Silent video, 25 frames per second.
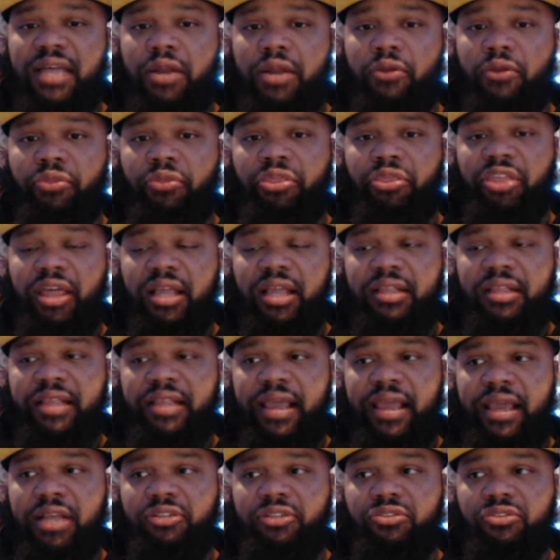I don't think
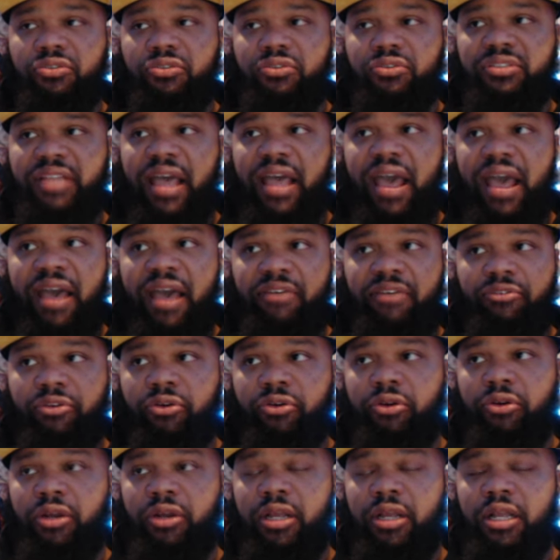the answer is
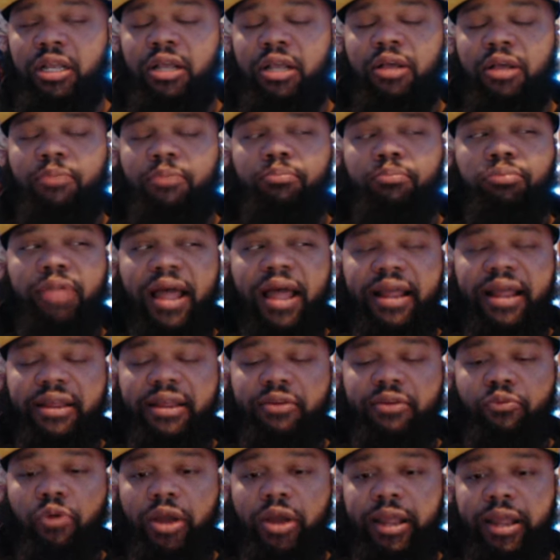ever black
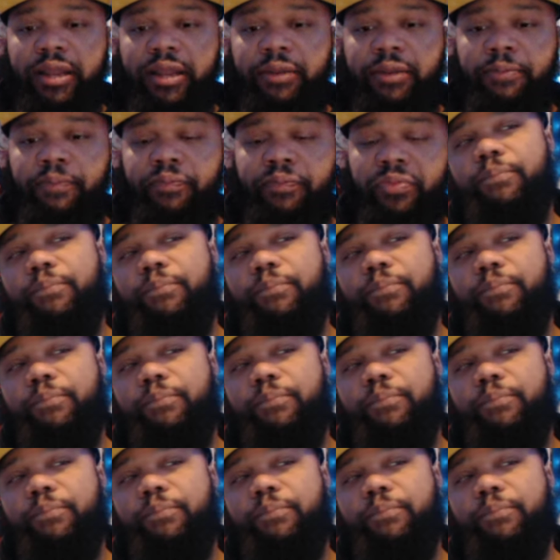and white.